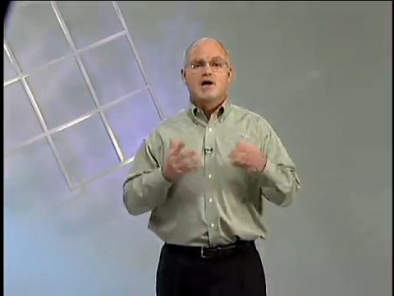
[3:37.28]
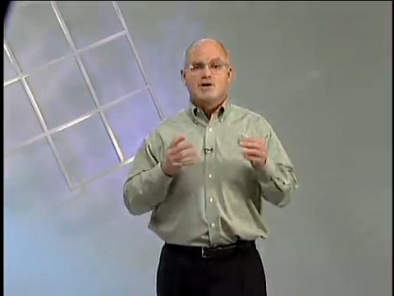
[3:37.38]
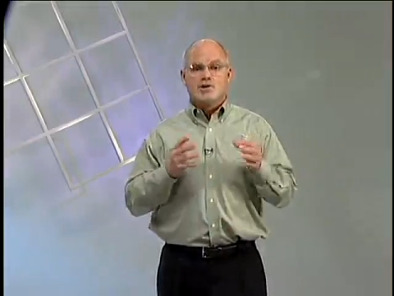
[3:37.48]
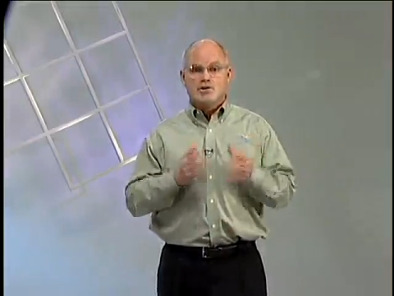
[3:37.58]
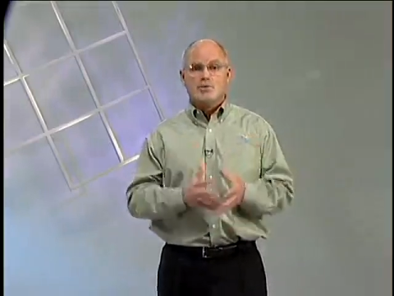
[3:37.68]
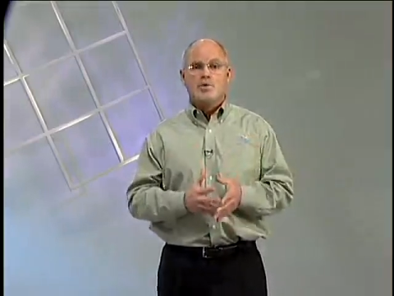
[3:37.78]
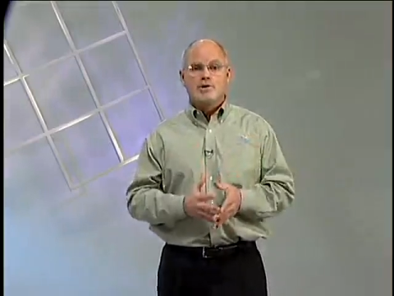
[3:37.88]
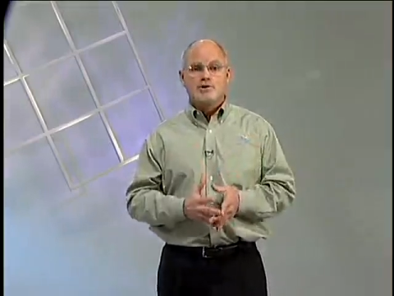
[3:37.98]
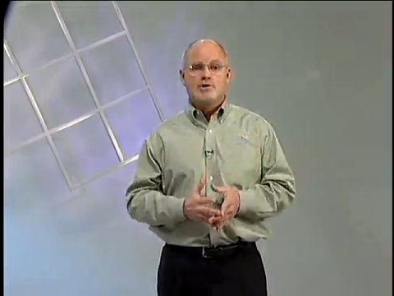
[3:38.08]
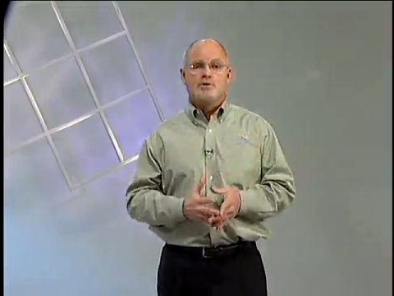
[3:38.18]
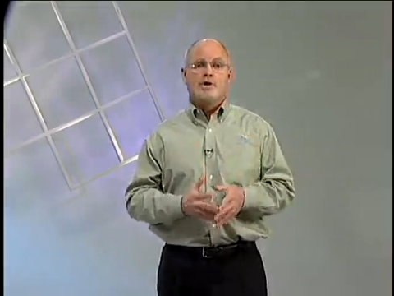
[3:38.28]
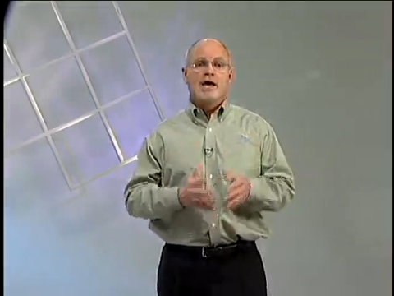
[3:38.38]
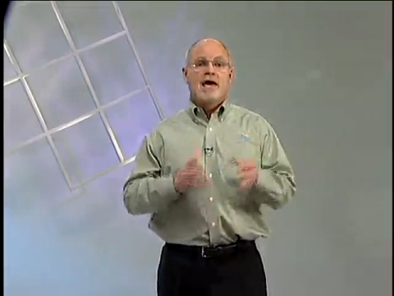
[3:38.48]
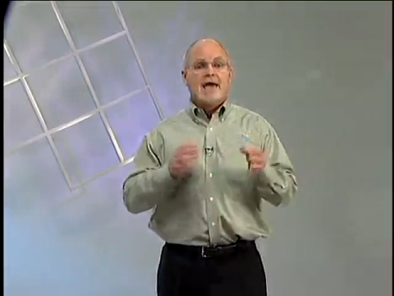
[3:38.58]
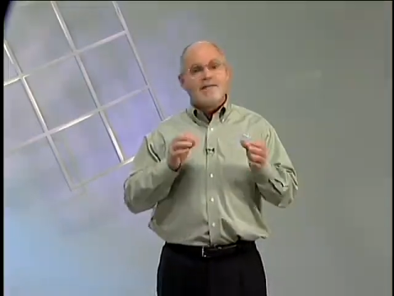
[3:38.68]
you will do
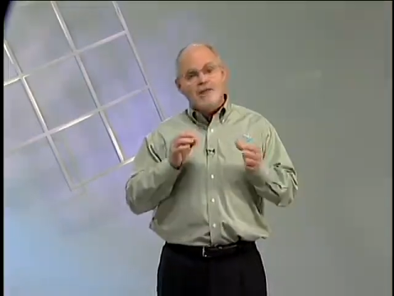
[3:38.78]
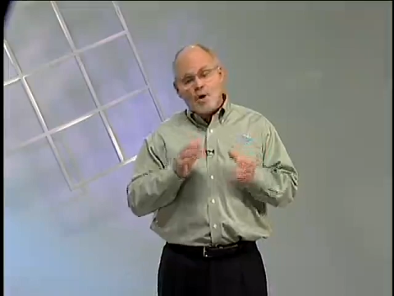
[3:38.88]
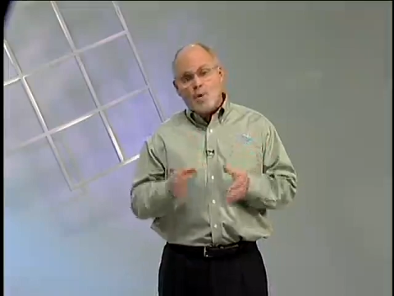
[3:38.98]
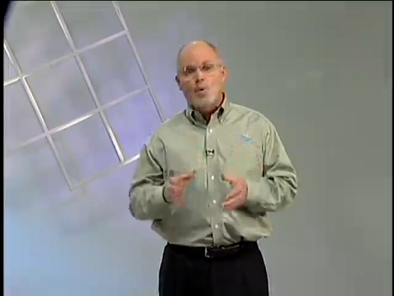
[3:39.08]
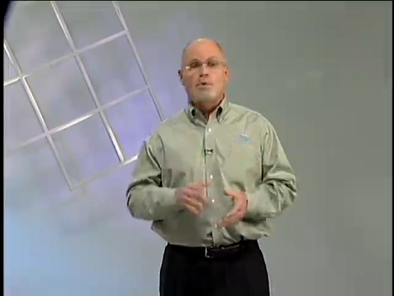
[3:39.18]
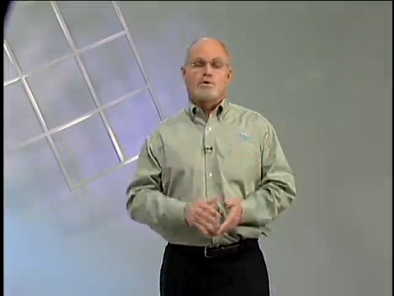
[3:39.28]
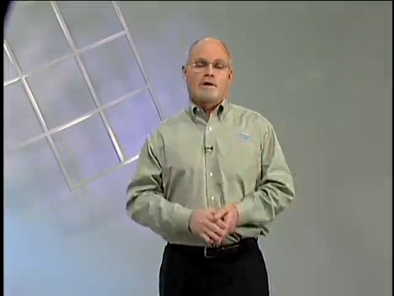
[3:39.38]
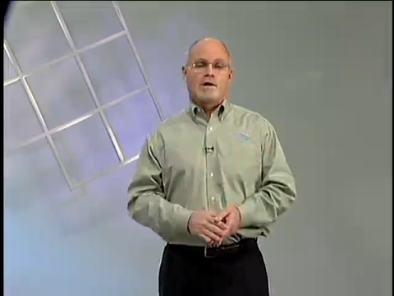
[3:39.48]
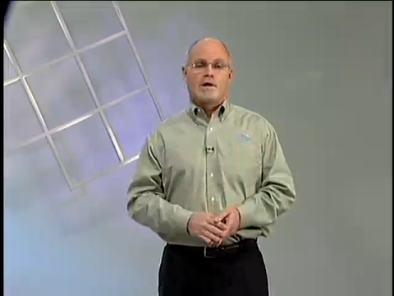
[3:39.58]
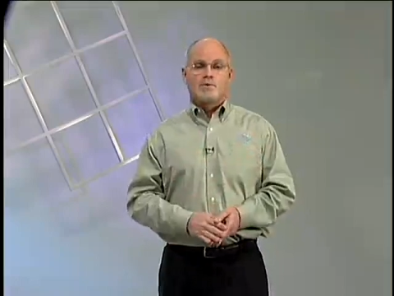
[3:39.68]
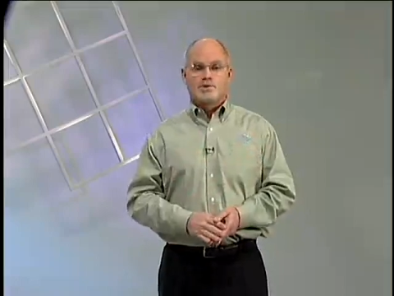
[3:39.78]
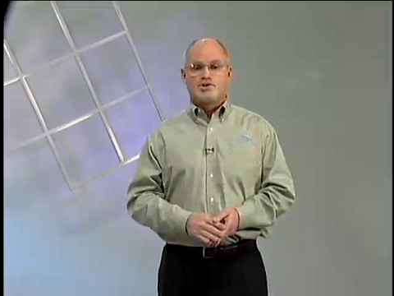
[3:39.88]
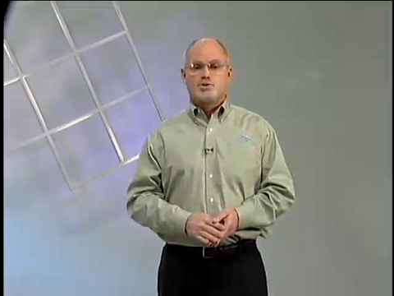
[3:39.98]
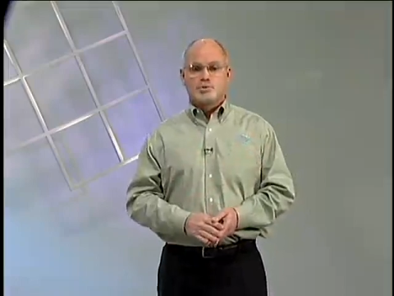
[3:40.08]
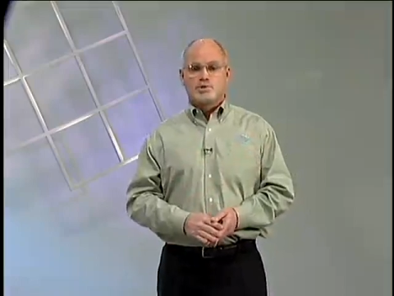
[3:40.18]
and the order in
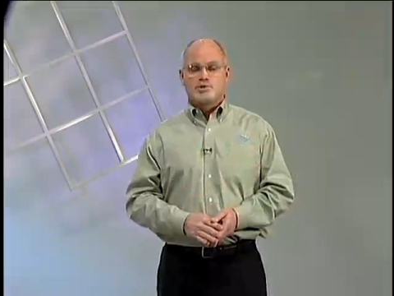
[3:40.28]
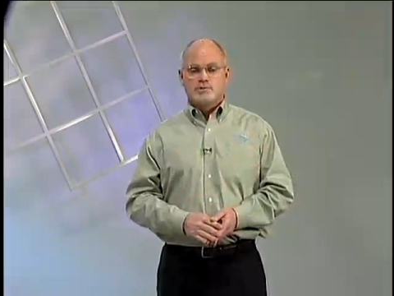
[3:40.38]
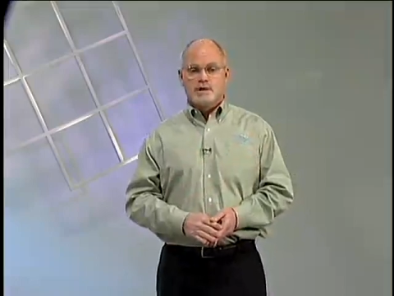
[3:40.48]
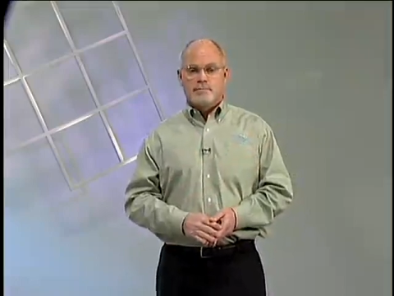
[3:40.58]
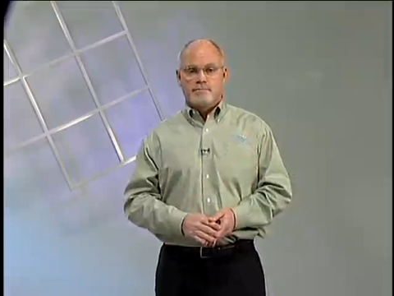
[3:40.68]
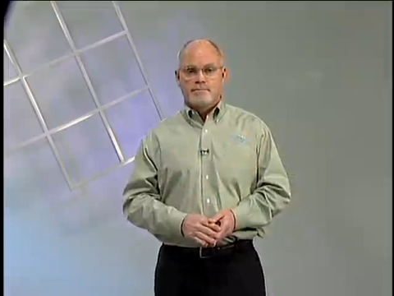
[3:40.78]
which you will do them.